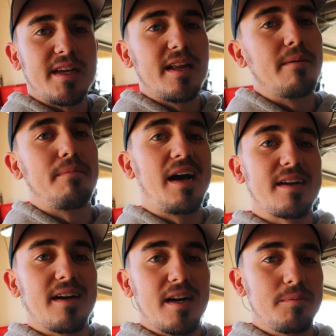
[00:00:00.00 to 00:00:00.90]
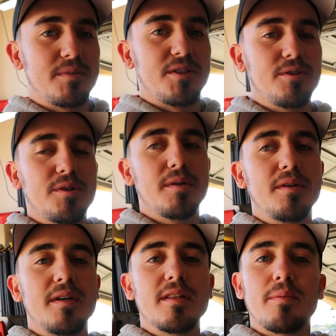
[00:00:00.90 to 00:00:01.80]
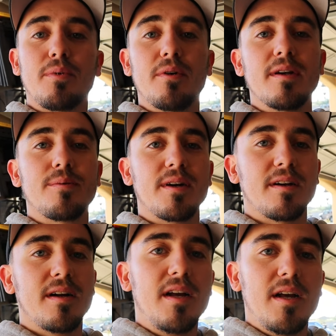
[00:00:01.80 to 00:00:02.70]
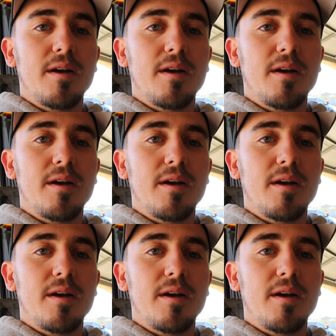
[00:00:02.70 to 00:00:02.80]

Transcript: to get it back up to the point where